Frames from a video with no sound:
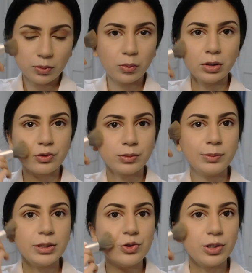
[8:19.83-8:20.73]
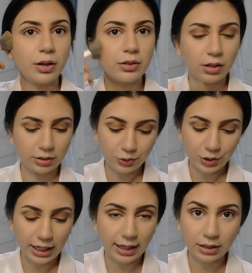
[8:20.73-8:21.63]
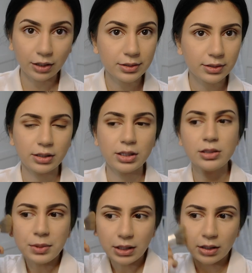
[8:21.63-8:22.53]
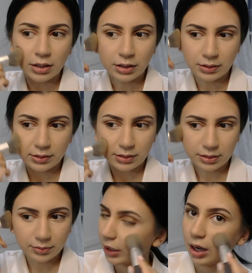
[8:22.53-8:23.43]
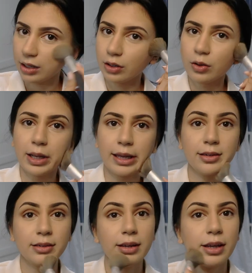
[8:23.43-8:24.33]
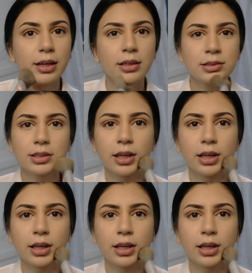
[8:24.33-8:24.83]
which would be gerontology and health studies, because they kind of go hand in hand,